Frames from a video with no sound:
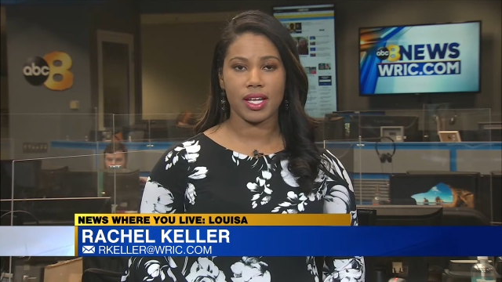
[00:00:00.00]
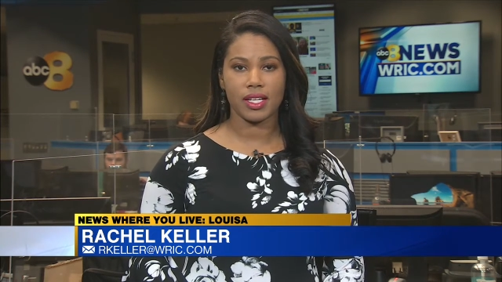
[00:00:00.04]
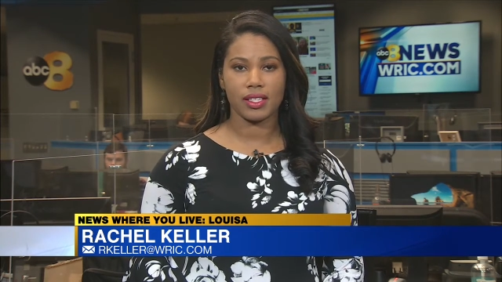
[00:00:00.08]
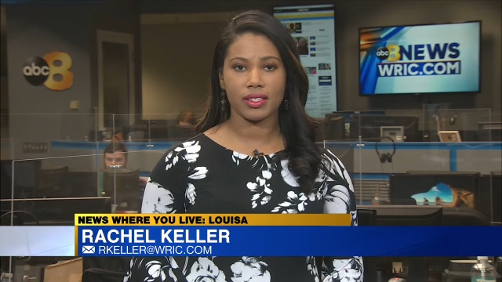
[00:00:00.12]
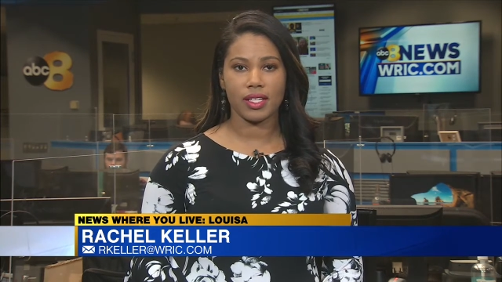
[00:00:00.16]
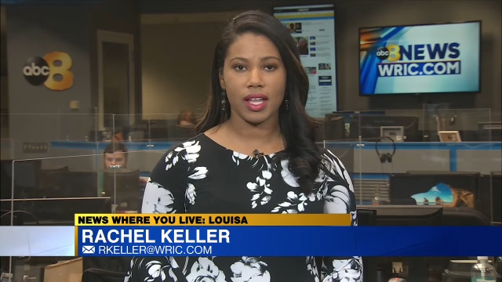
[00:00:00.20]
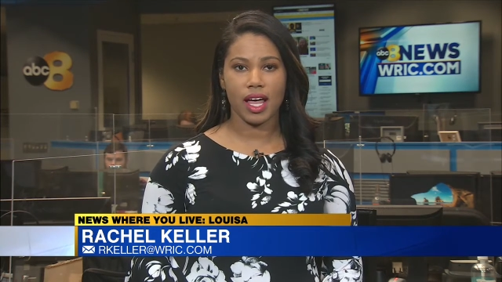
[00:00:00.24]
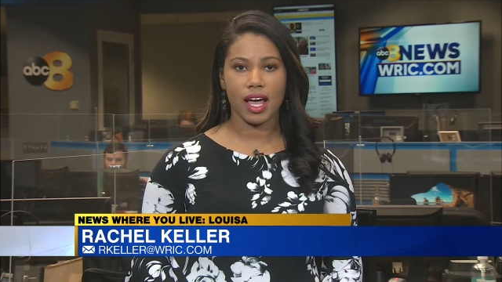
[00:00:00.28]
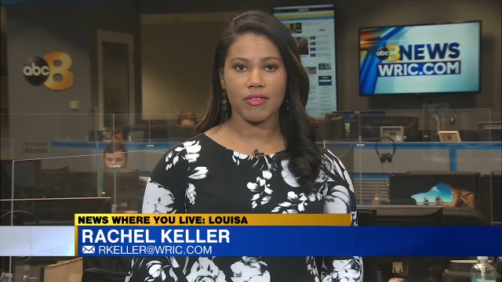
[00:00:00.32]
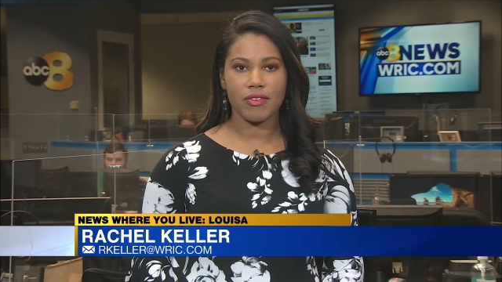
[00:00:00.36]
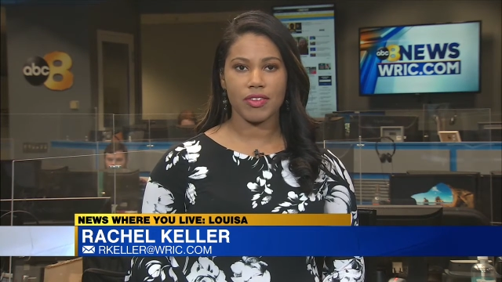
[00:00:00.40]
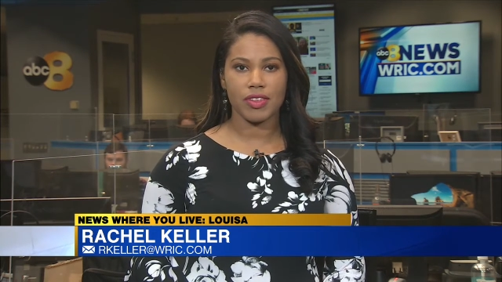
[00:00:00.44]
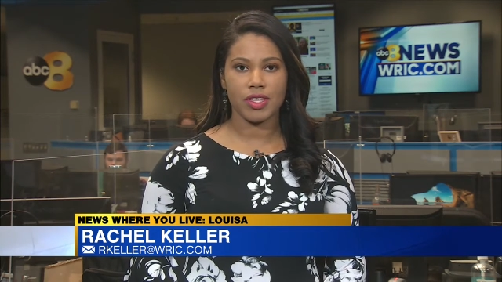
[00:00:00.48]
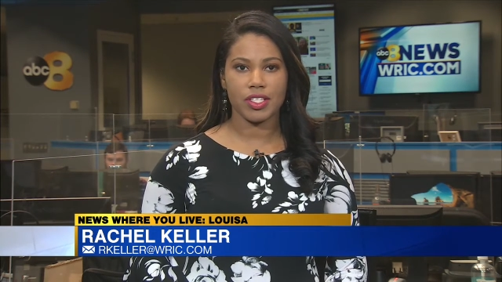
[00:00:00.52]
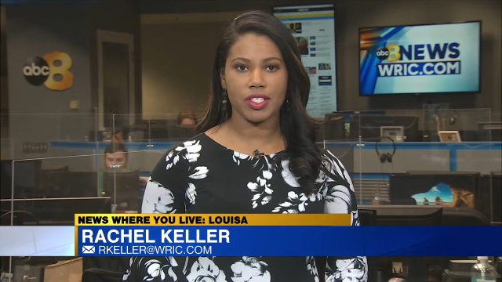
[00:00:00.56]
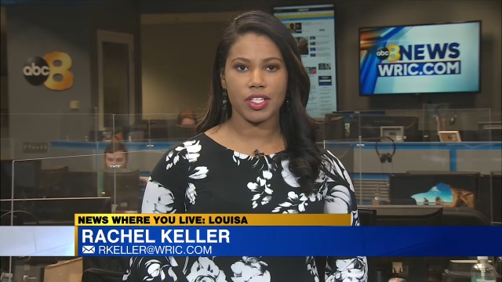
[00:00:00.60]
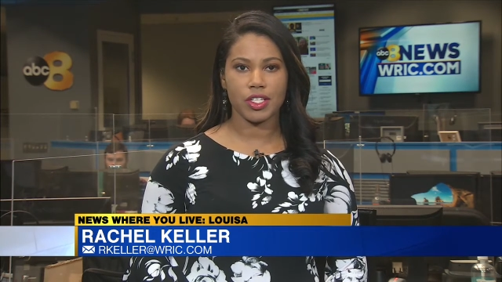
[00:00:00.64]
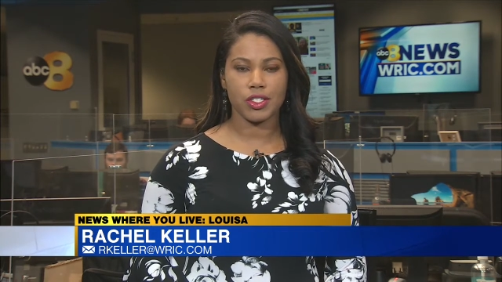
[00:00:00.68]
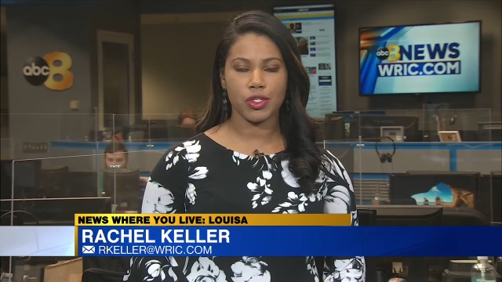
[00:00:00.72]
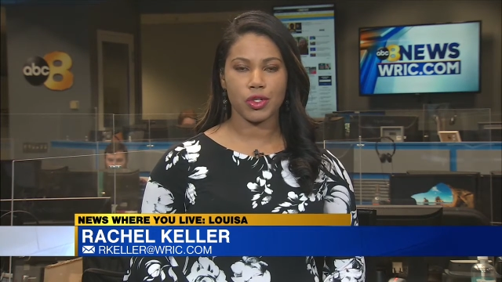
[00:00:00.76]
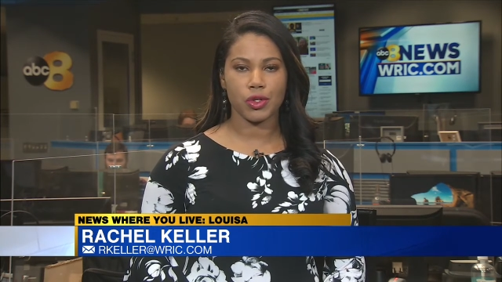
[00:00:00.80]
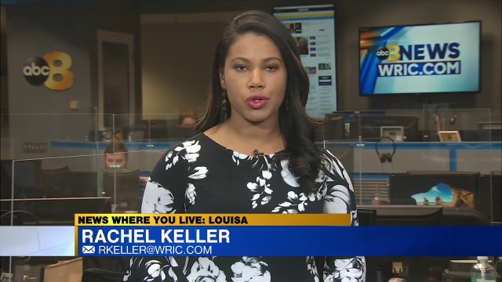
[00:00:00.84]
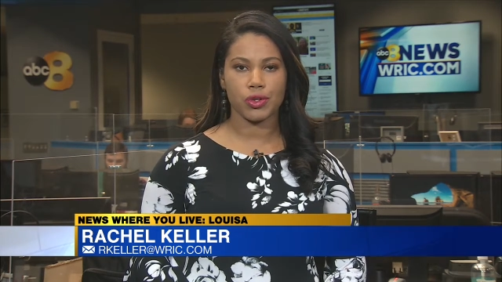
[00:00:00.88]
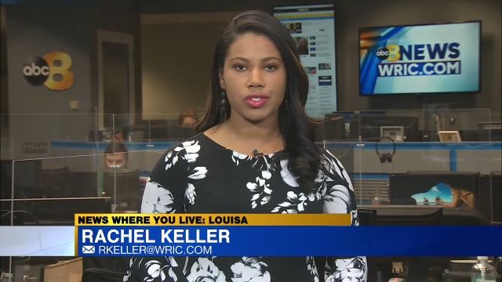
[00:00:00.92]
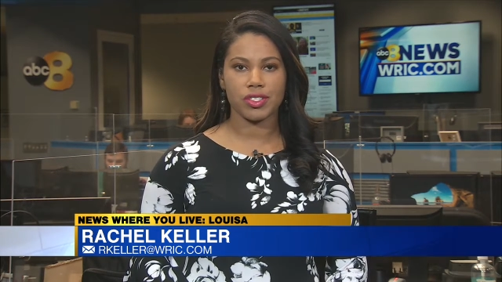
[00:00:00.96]
Live in the
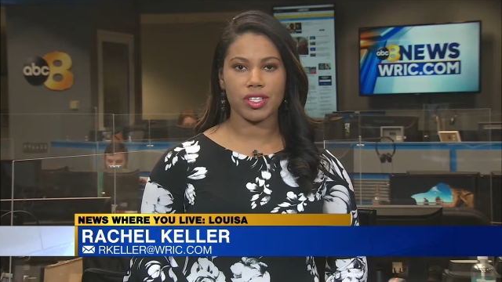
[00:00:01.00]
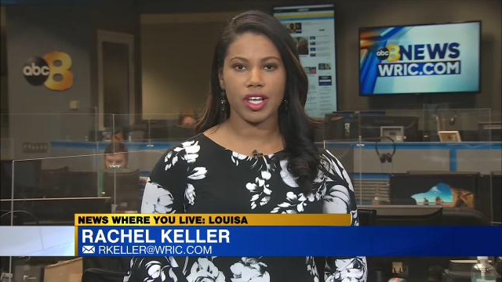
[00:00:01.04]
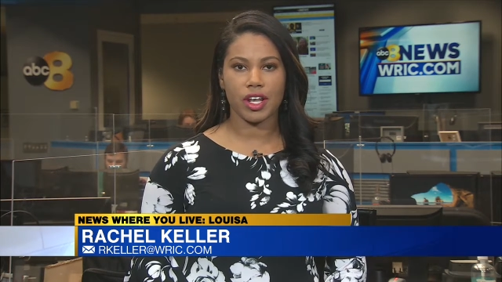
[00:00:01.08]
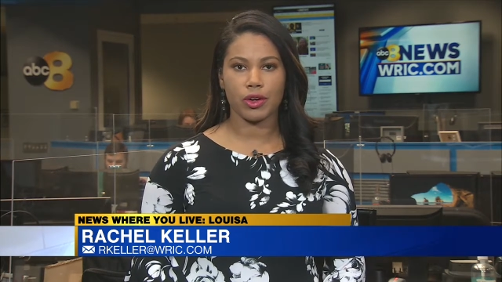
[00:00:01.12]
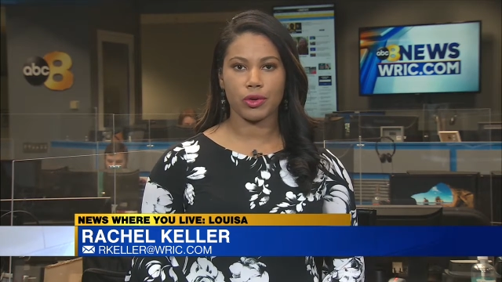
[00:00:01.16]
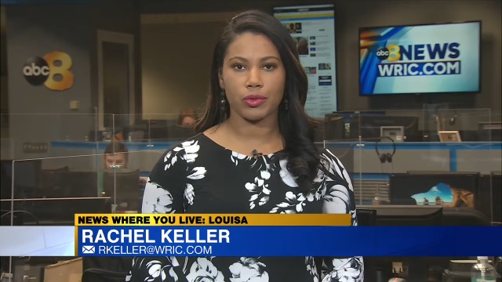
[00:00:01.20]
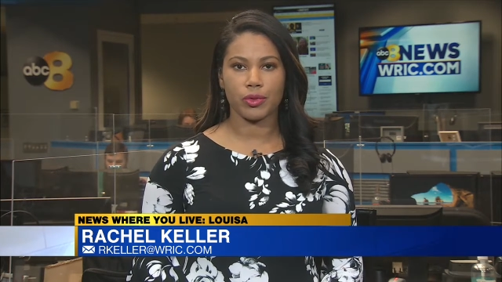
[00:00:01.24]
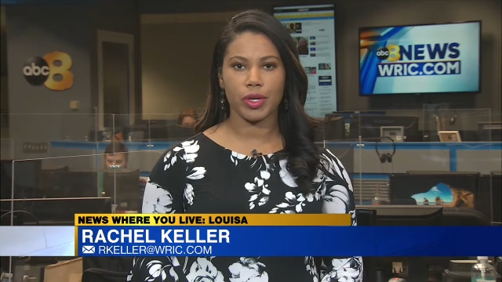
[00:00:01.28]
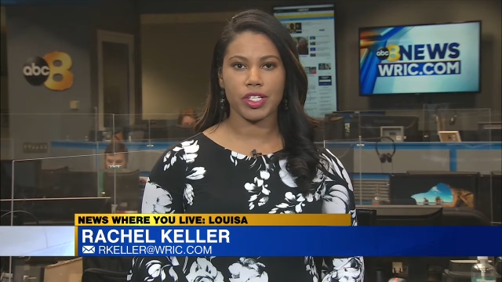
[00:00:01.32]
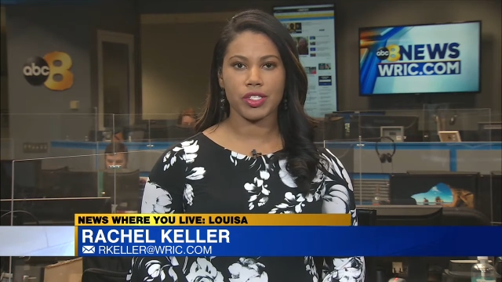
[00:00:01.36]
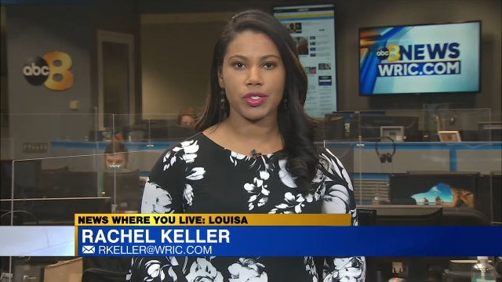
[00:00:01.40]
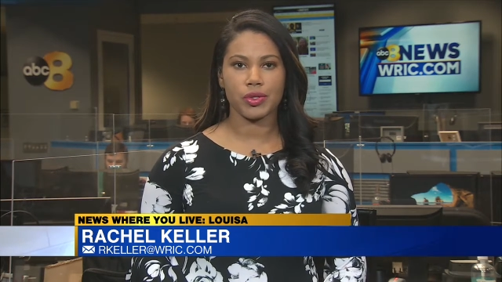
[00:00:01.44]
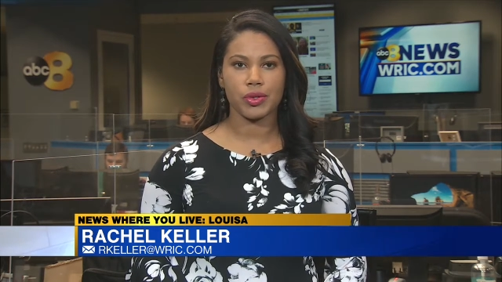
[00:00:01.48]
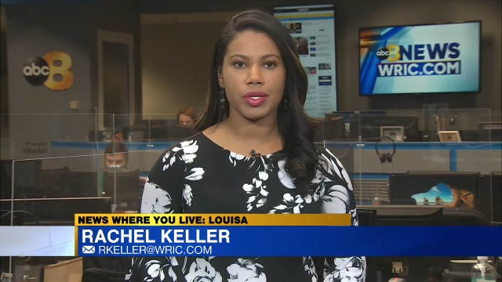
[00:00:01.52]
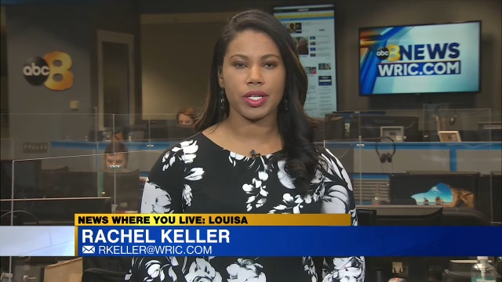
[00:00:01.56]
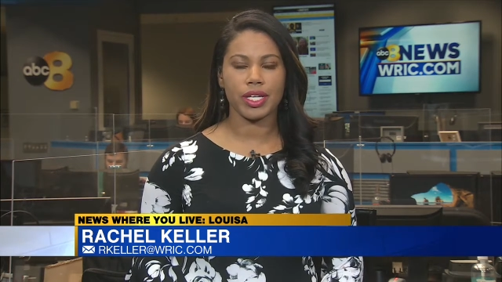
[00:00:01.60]
Digital Center, Rachel